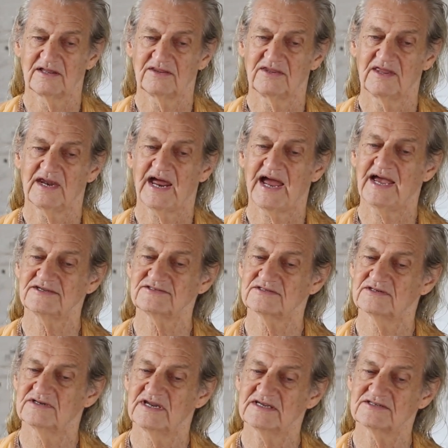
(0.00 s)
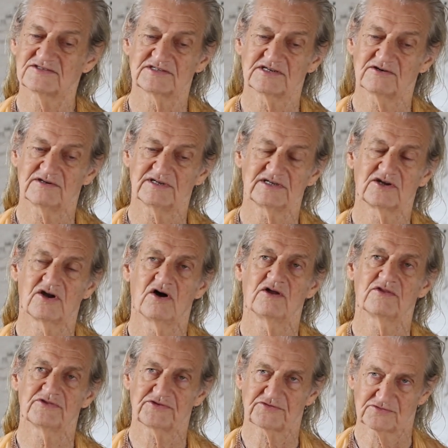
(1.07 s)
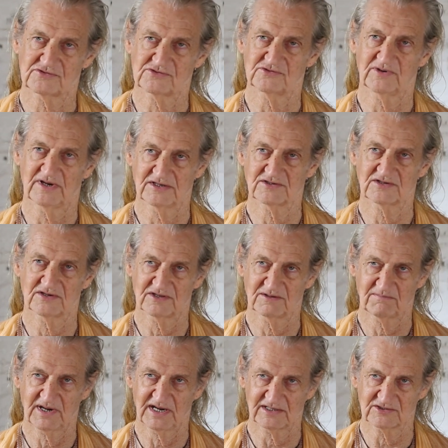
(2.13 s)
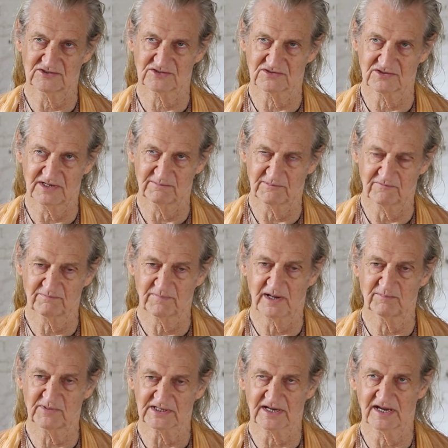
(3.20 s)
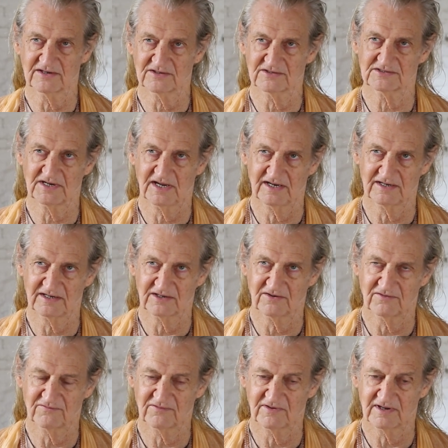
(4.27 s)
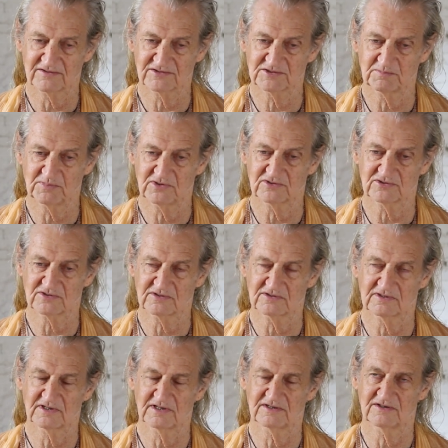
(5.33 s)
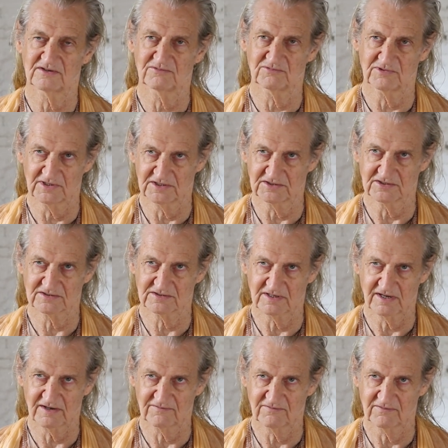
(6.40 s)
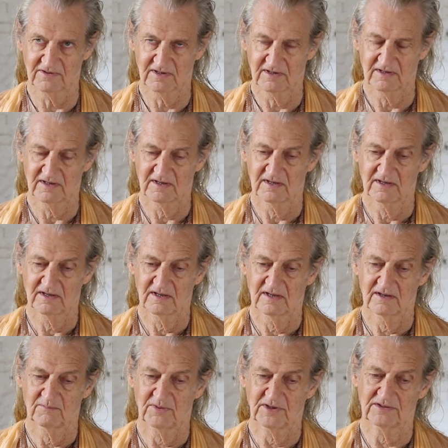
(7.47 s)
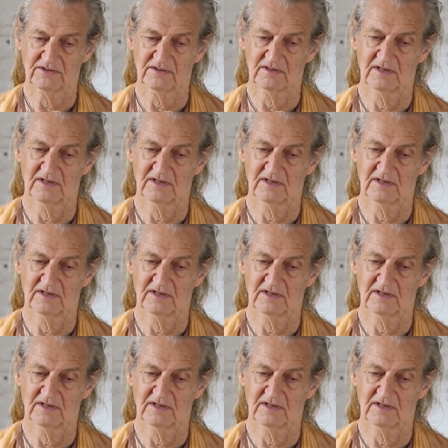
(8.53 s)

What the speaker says: that hasn't necessarily gone through into the mainstream of public understanding of spiritual and religious life. But